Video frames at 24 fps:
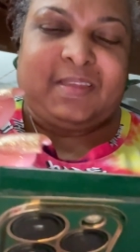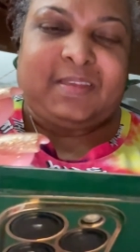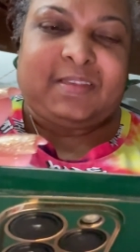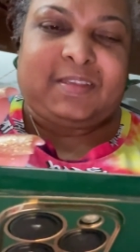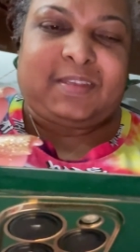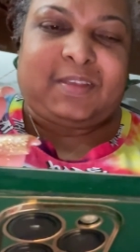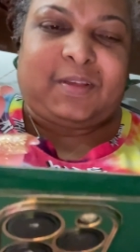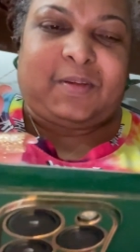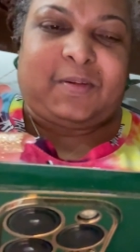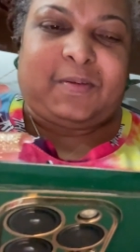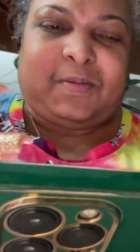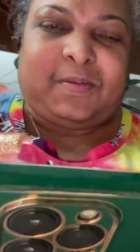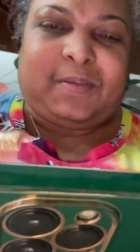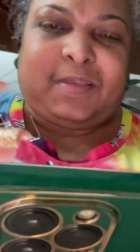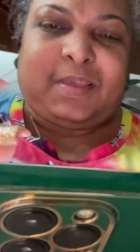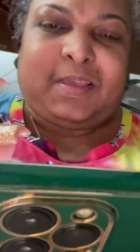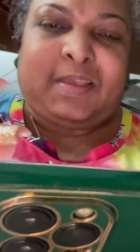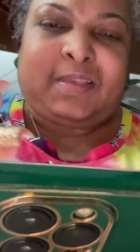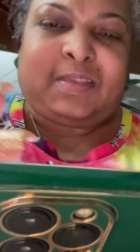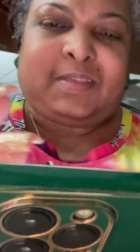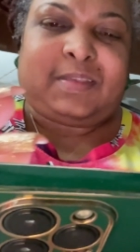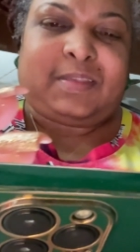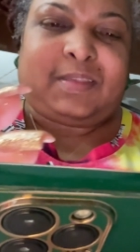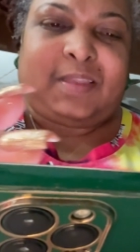So
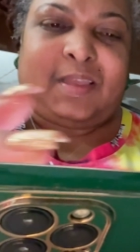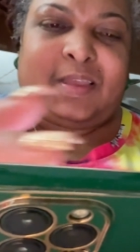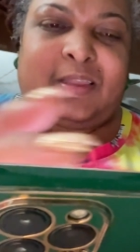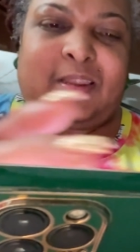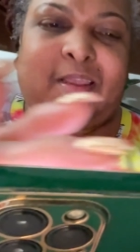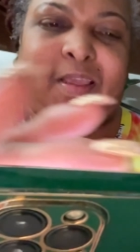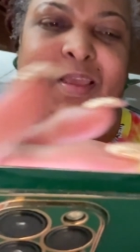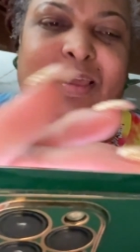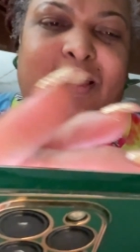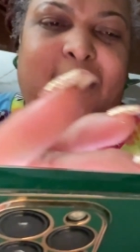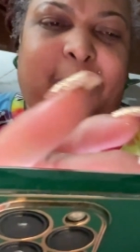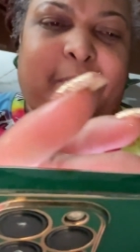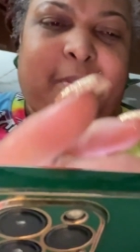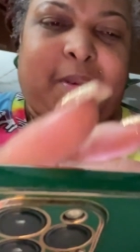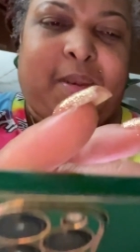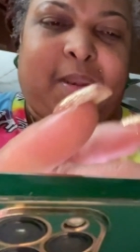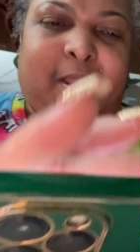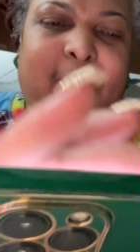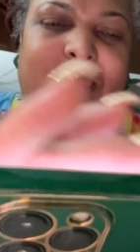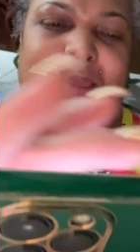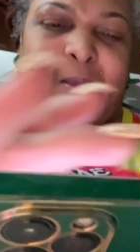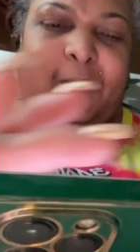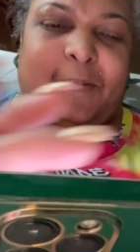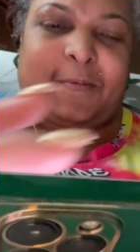it's steady coming
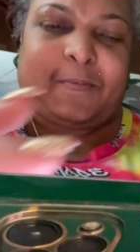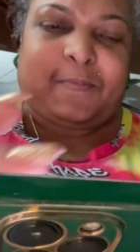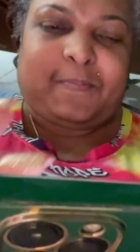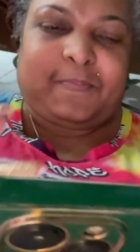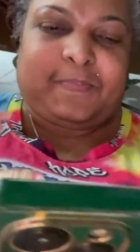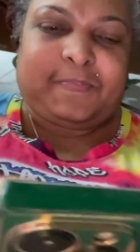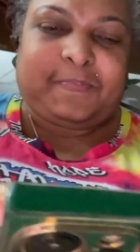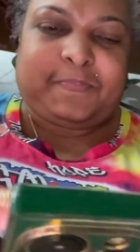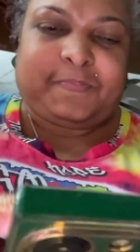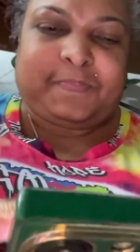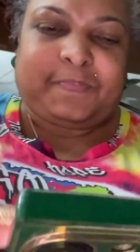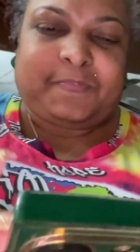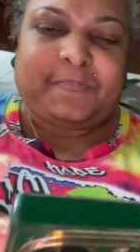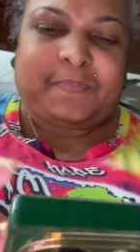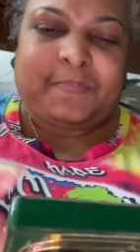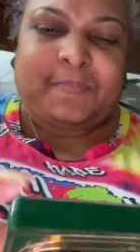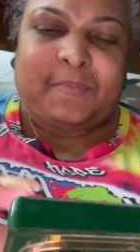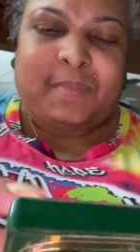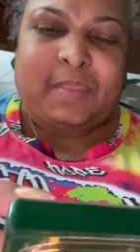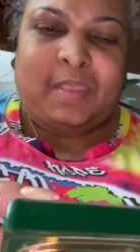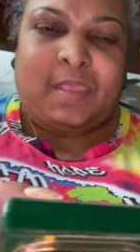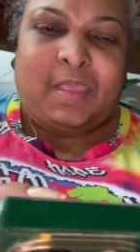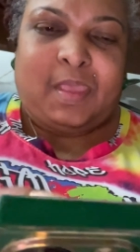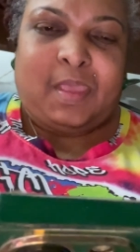down.
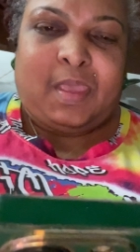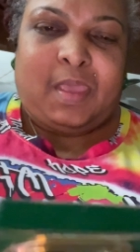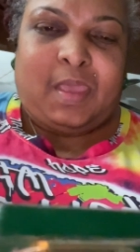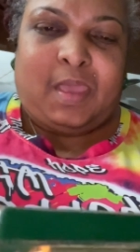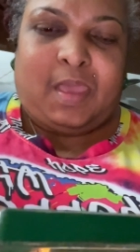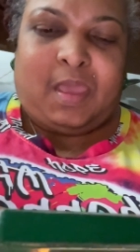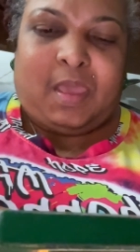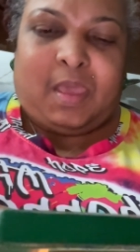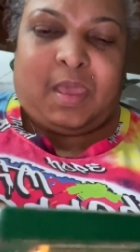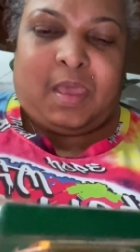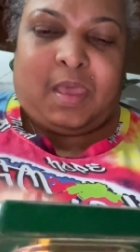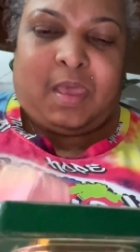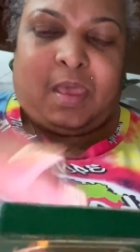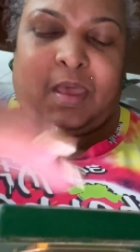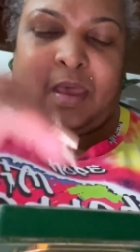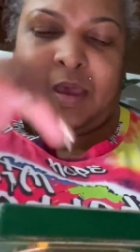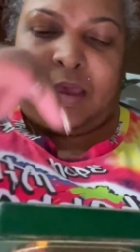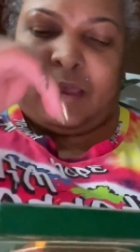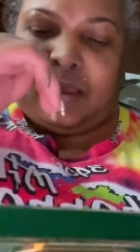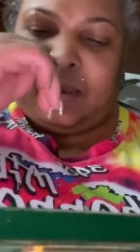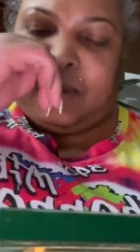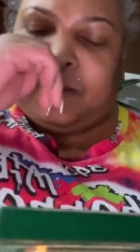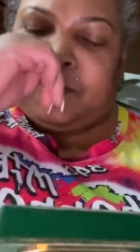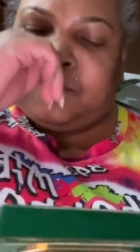
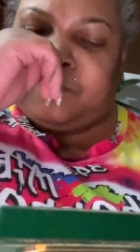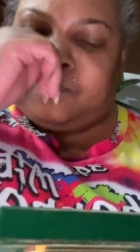Uh,